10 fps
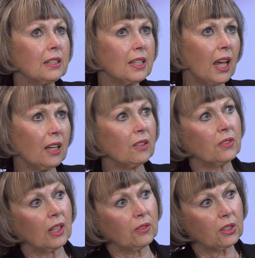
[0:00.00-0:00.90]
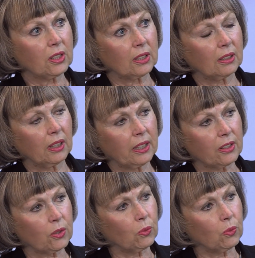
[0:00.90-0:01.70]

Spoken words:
attack of diverticulitis,